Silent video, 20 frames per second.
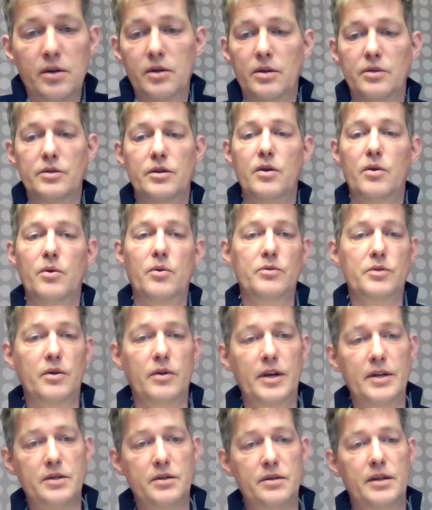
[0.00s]
So
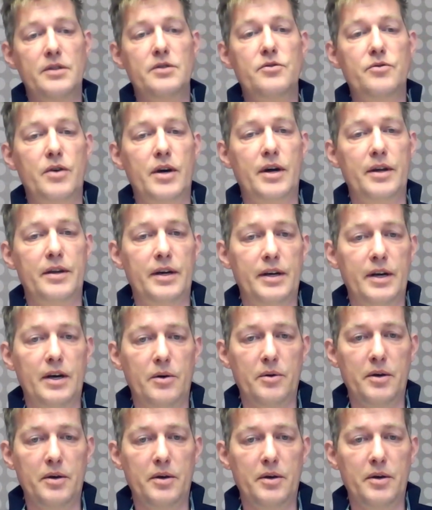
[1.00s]
let's try that out